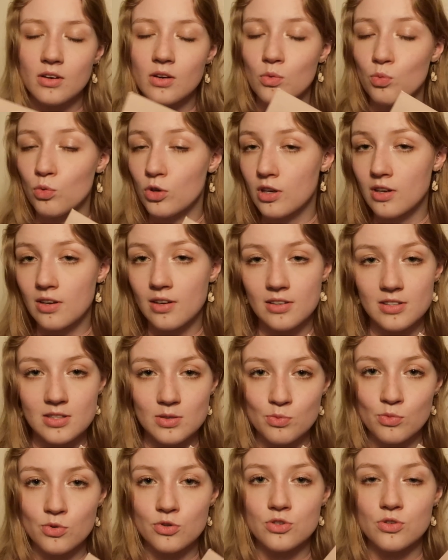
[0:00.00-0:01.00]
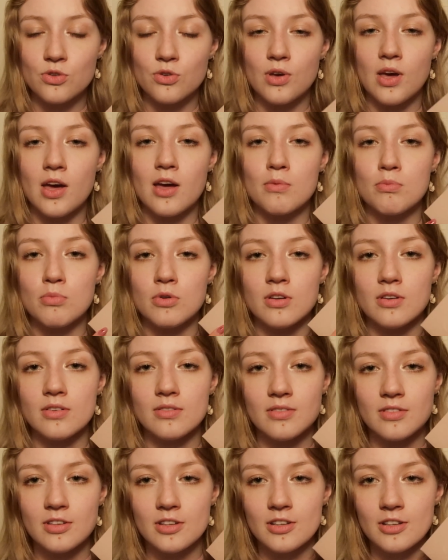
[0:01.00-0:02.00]
and we can get some more to look at, but
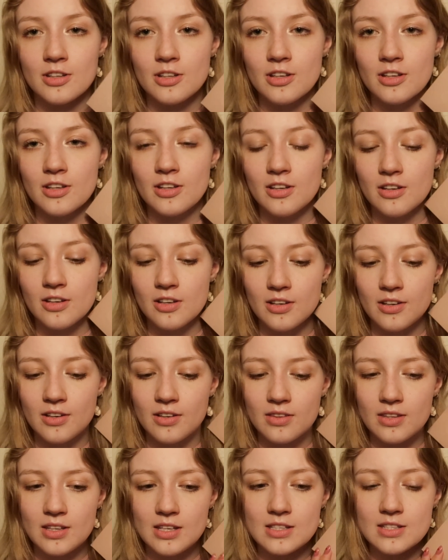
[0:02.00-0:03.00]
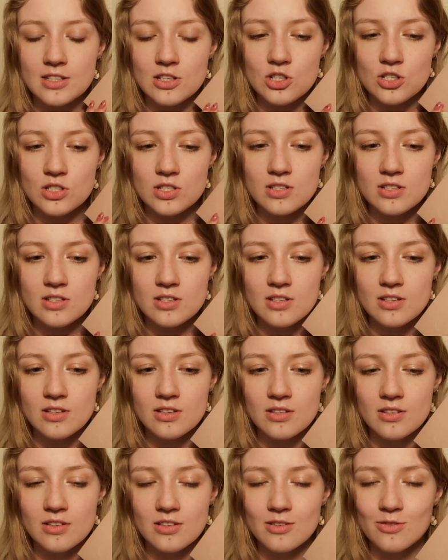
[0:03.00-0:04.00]
these are just
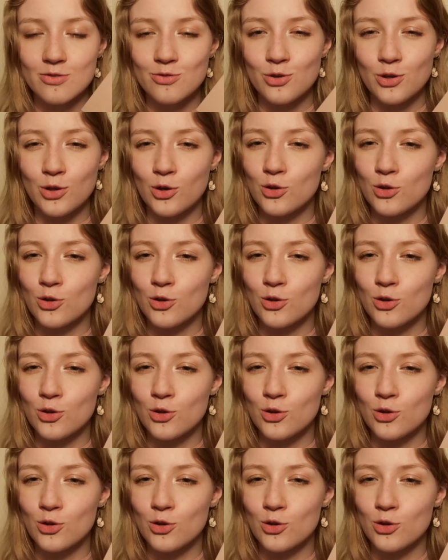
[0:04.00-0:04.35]
for